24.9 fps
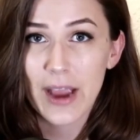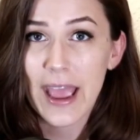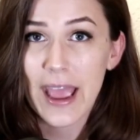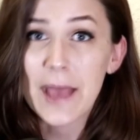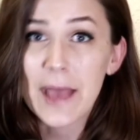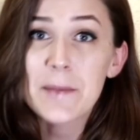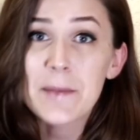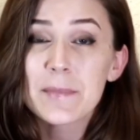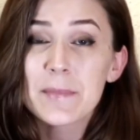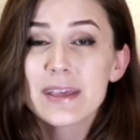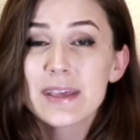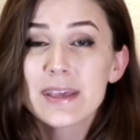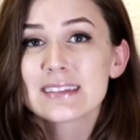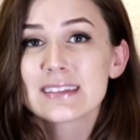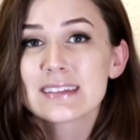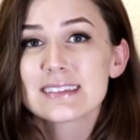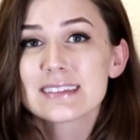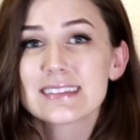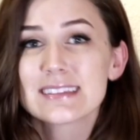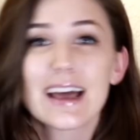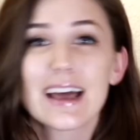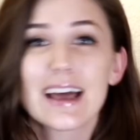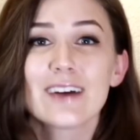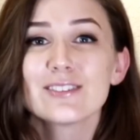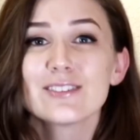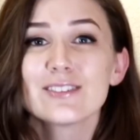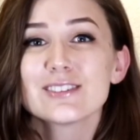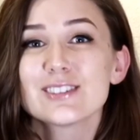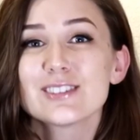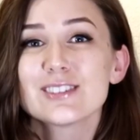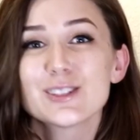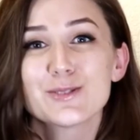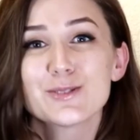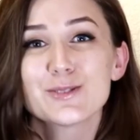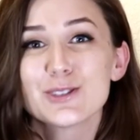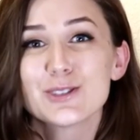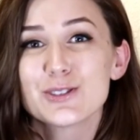ambient sounds
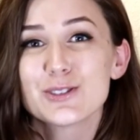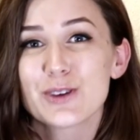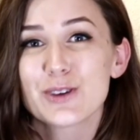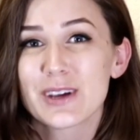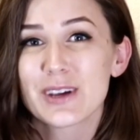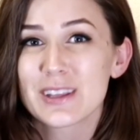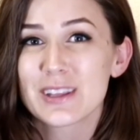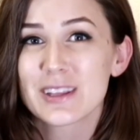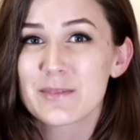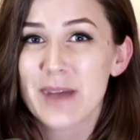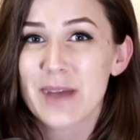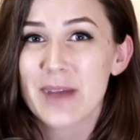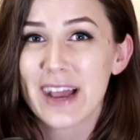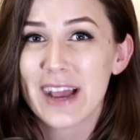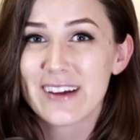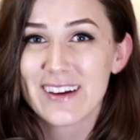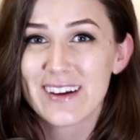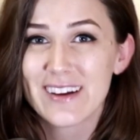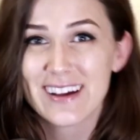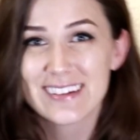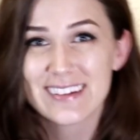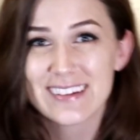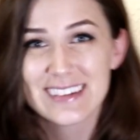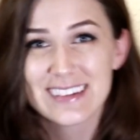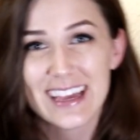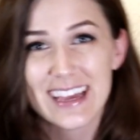to enjoy in the background.